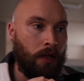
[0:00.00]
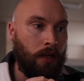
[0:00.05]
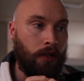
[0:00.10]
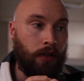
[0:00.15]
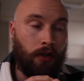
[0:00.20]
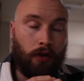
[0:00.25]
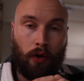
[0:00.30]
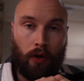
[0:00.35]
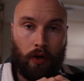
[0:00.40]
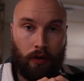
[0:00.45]

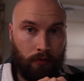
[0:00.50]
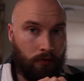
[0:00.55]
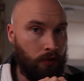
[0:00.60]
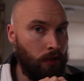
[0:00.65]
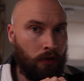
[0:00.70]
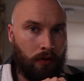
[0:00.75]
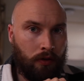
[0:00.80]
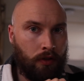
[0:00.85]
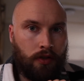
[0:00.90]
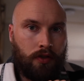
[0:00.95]
You're not
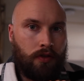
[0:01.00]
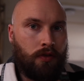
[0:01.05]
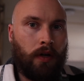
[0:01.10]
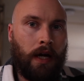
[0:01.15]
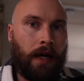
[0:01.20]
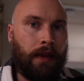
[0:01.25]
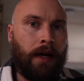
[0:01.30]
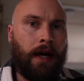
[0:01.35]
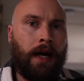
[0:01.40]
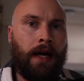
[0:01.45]
at
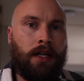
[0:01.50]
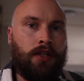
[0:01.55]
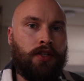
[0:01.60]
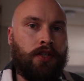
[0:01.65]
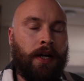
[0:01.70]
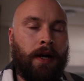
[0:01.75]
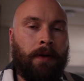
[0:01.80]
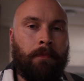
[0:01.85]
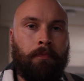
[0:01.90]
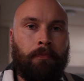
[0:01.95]
that age
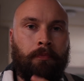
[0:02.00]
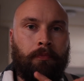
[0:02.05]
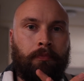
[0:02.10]
yet.